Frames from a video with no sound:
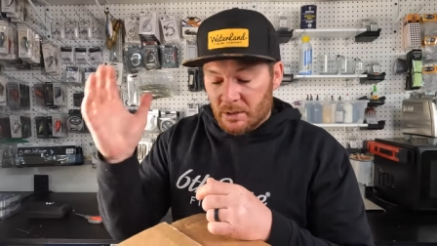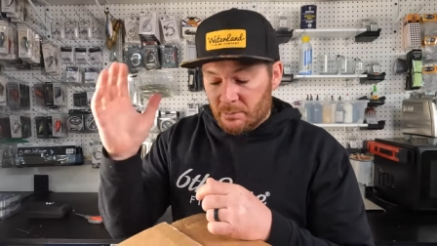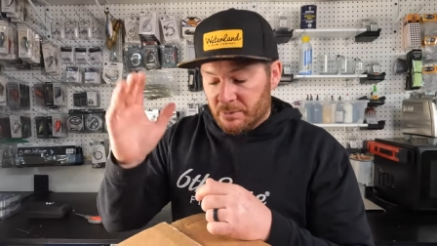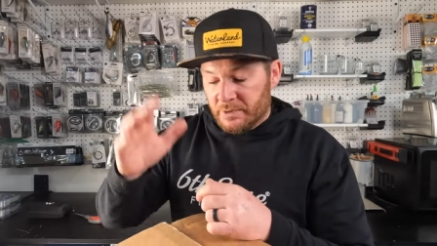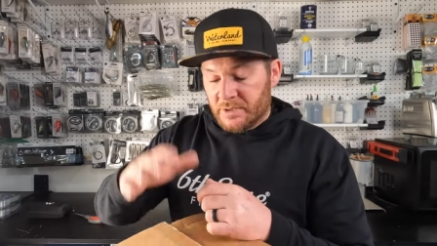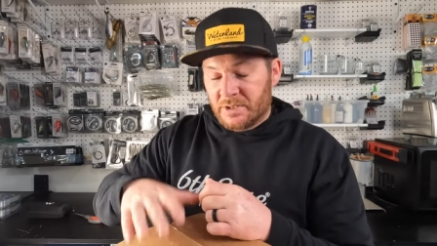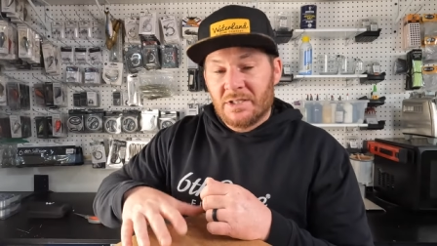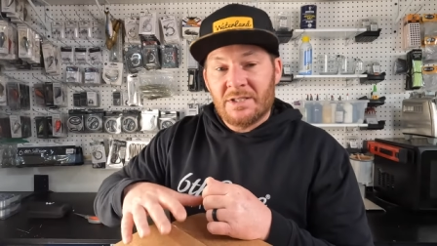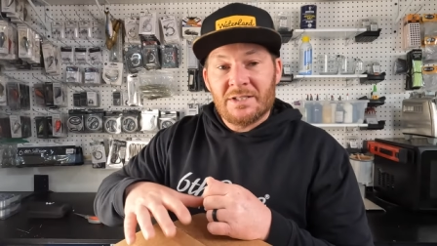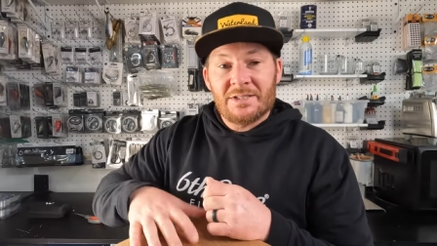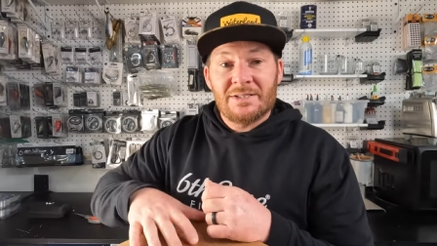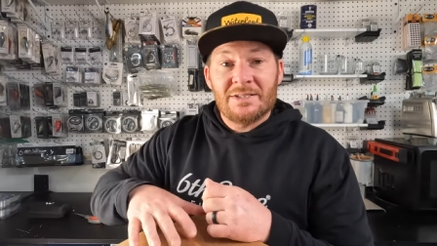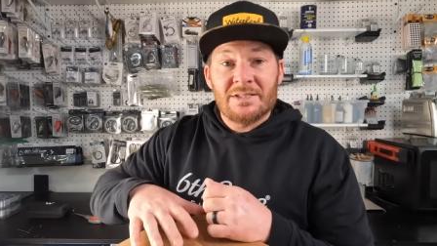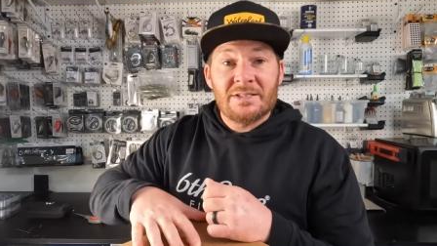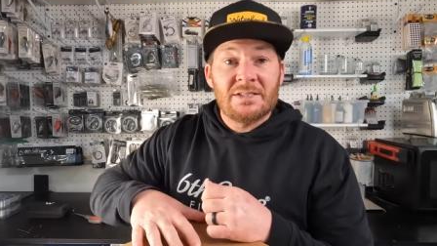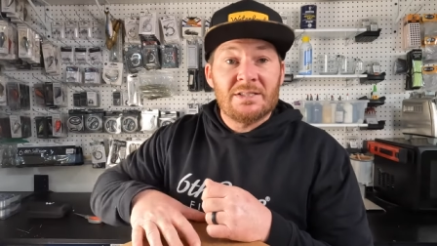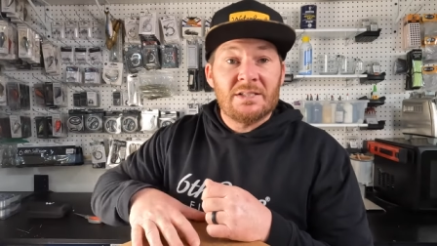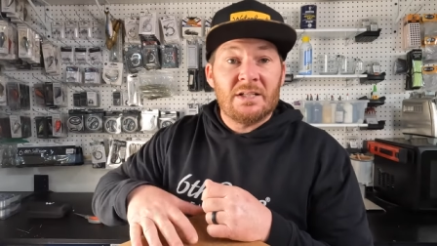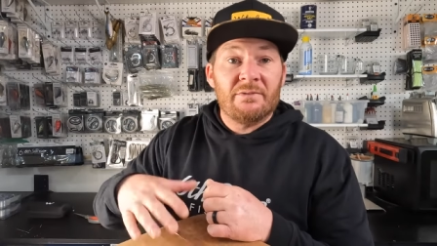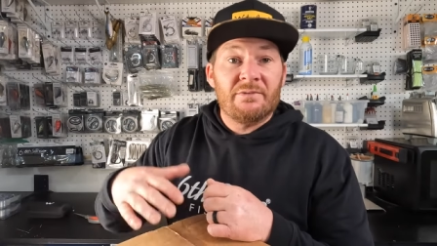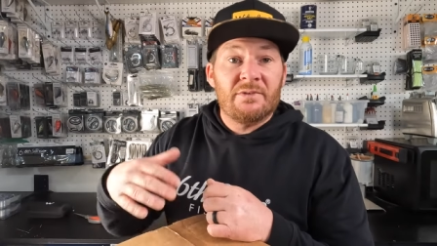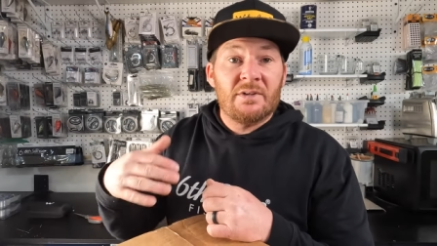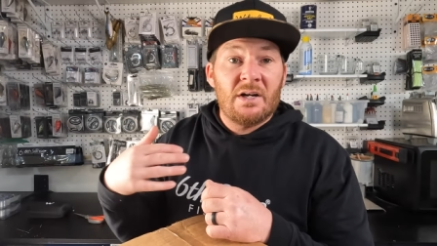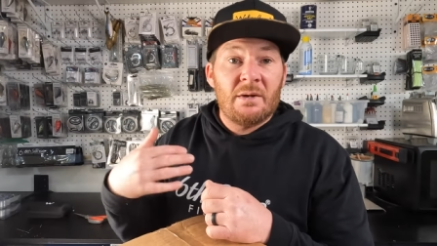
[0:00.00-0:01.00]
But this is
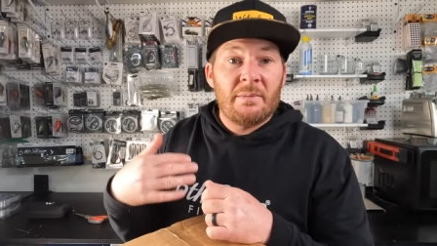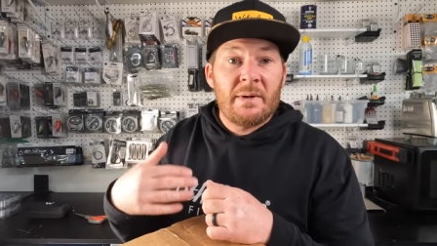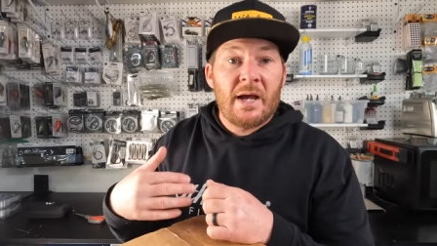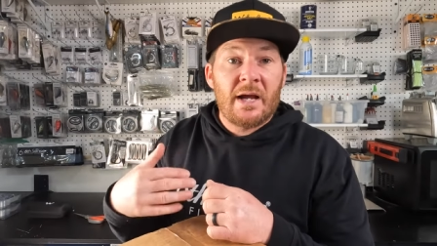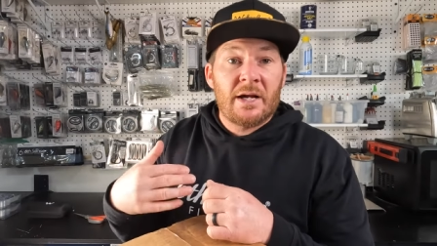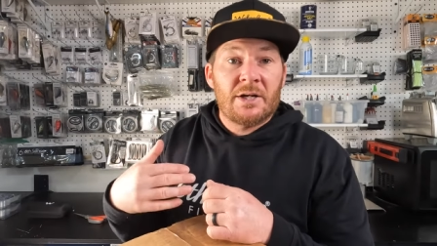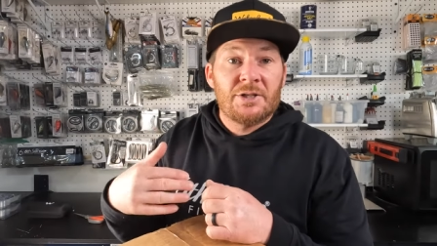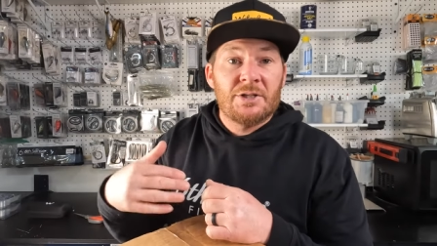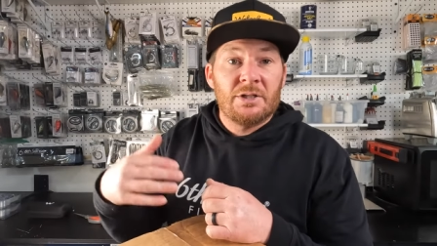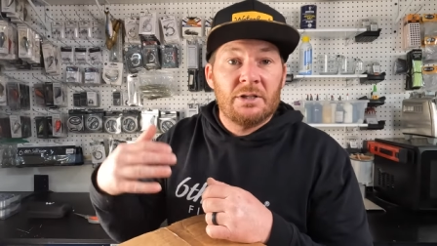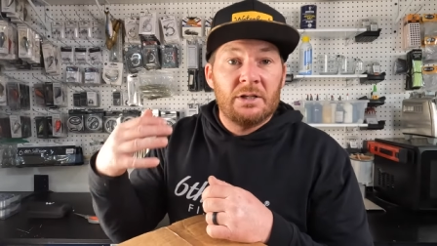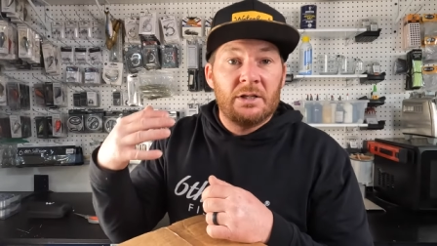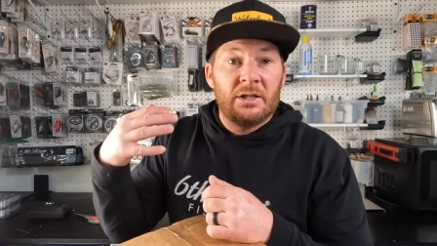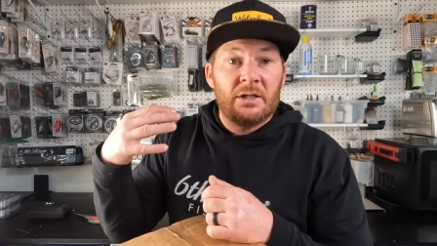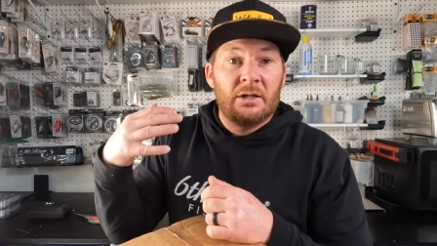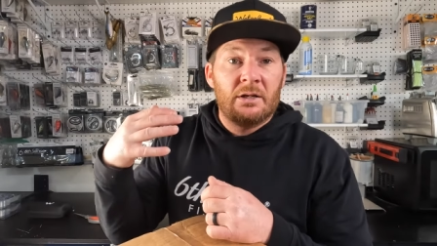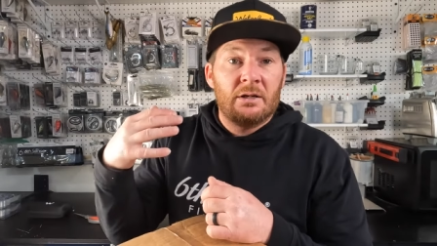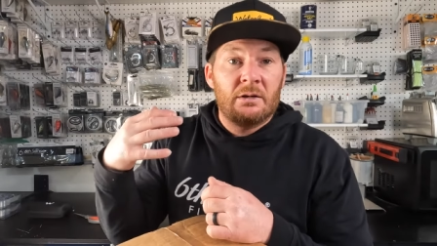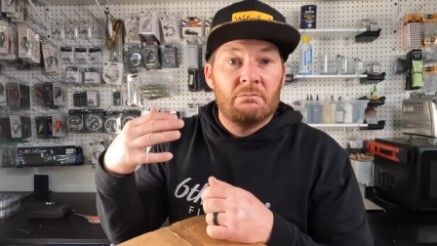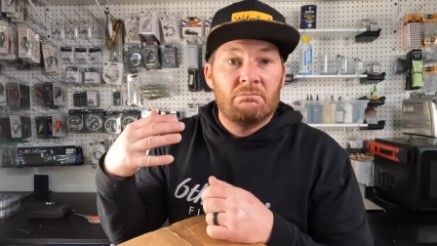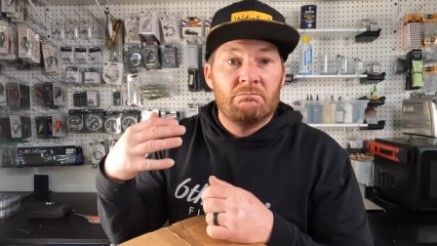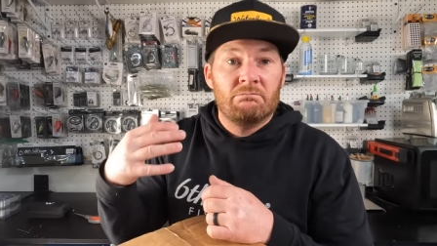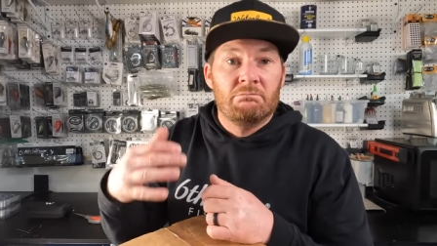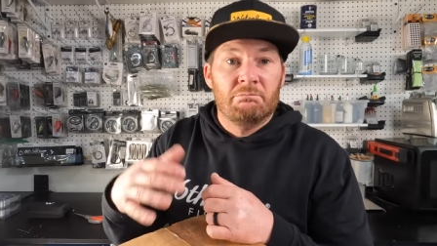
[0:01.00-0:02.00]
stuff that I'm actually
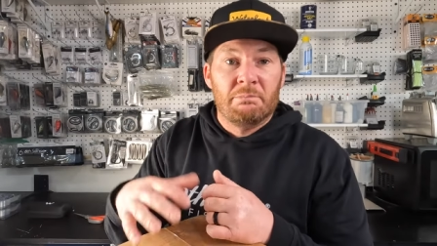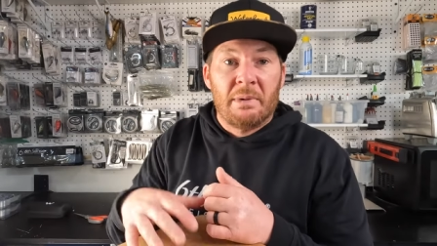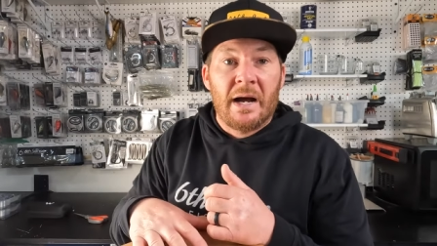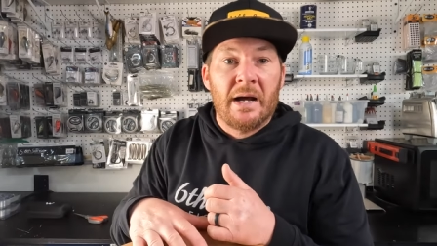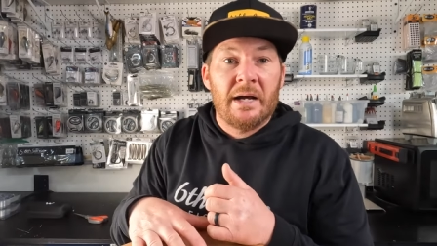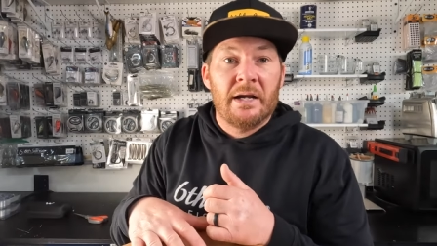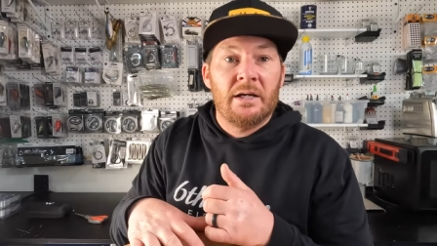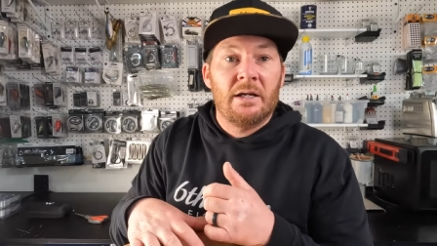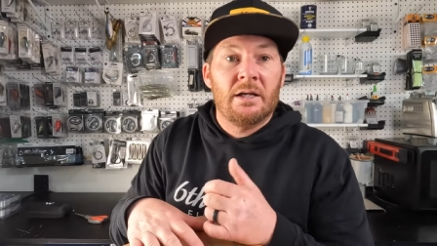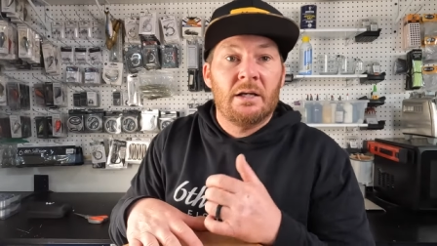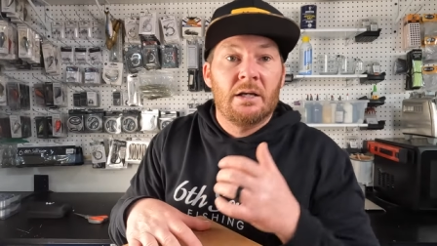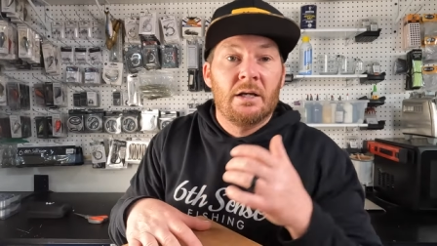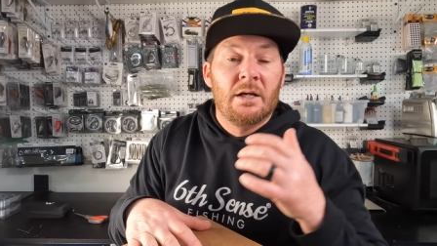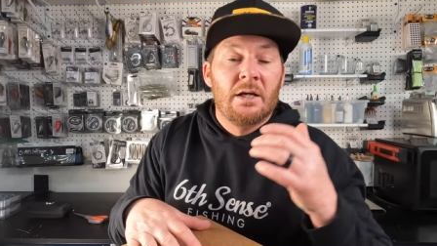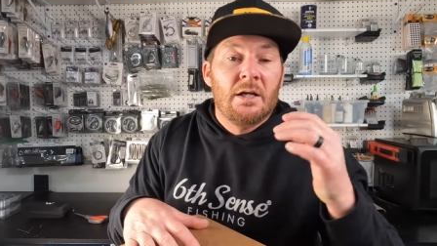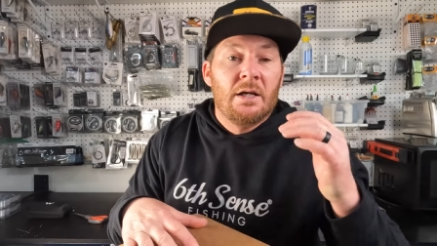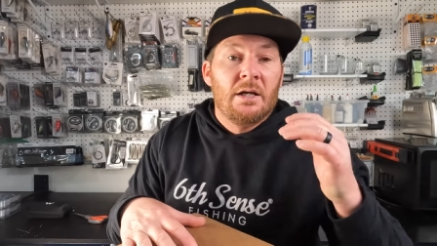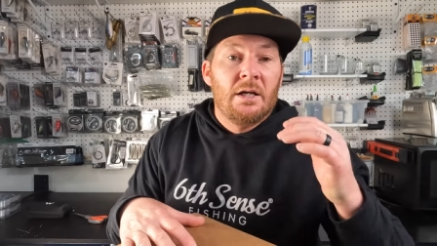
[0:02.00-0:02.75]
buying